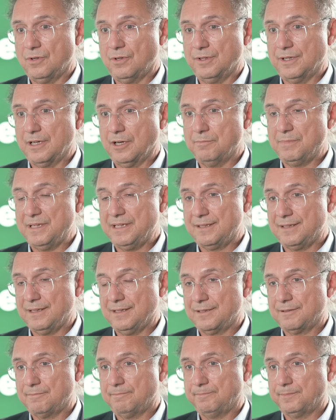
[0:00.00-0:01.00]
on our
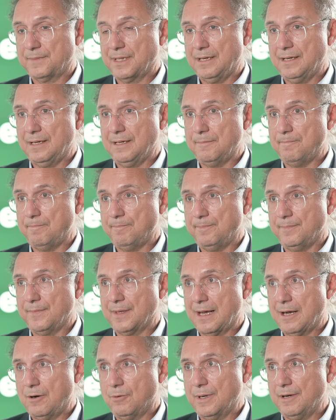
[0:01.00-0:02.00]
business.
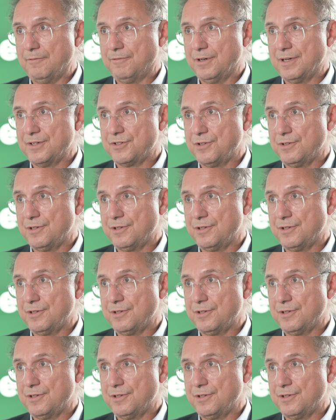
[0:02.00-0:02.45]
However, as you